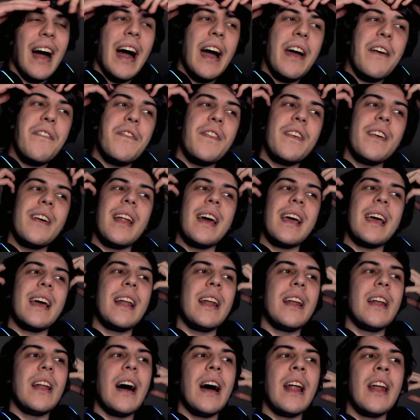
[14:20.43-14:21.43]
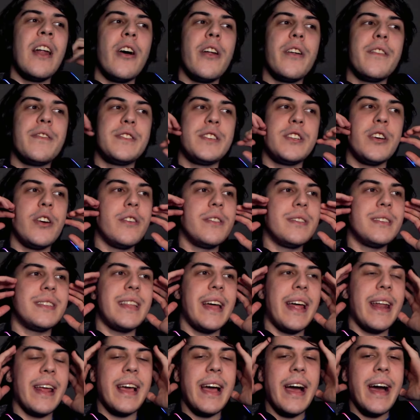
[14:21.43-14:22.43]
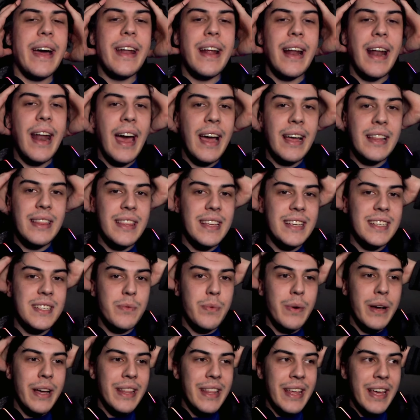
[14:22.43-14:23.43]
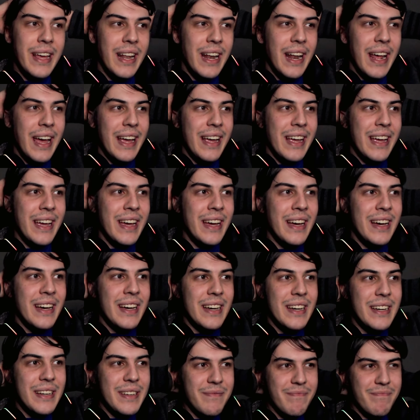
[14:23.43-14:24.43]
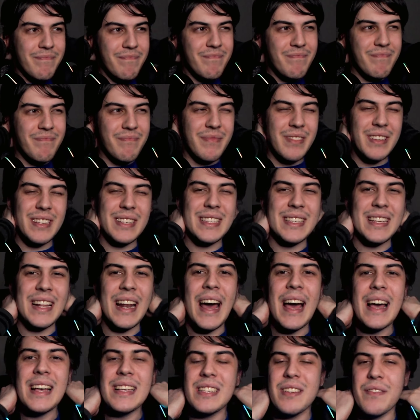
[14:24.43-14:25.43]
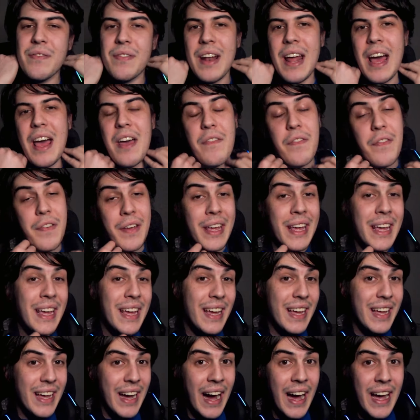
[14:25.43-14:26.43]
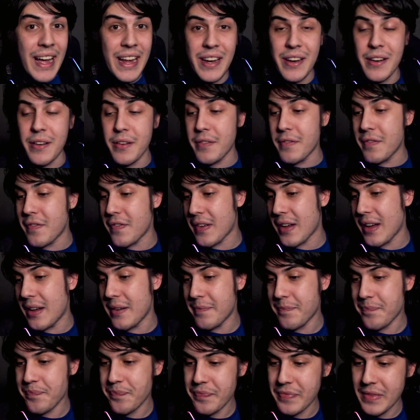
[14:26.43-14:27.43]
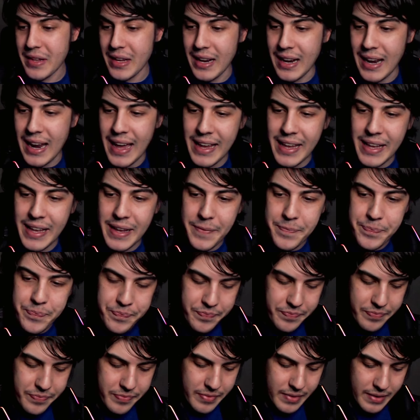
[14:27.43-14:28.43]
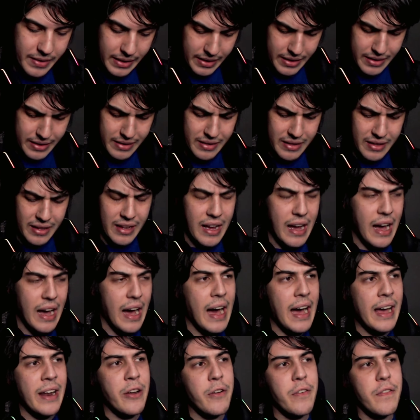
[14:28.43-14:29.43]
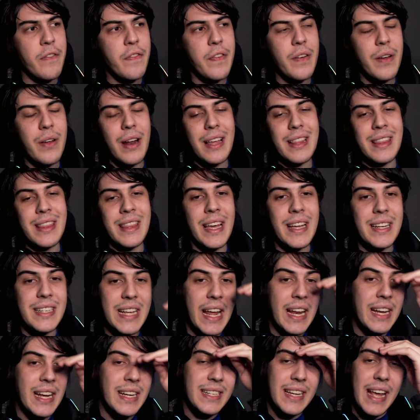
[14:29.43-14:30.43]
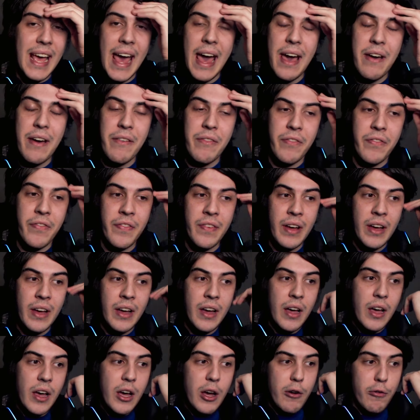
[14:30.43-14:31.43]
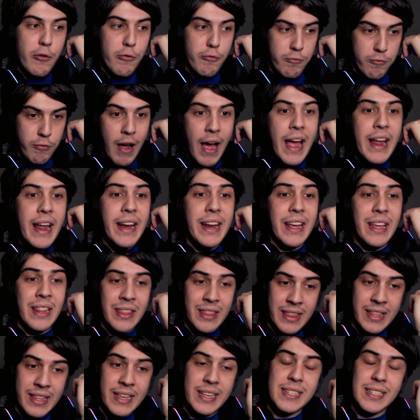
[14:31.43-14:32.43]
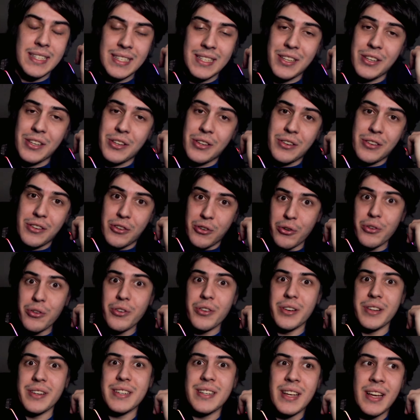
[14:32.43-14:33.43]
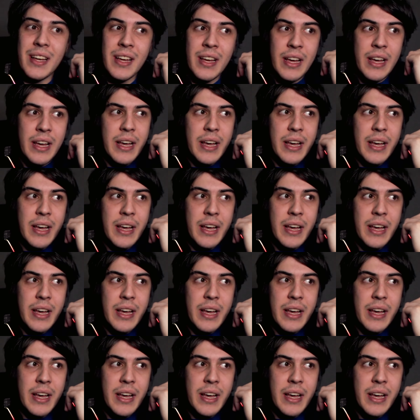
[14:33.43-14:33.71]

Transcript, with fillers: I feel like a, a lot of shows that are kind of like this, where they're like slice of life-y kind of like, I don't feel like they tend to have writing this good.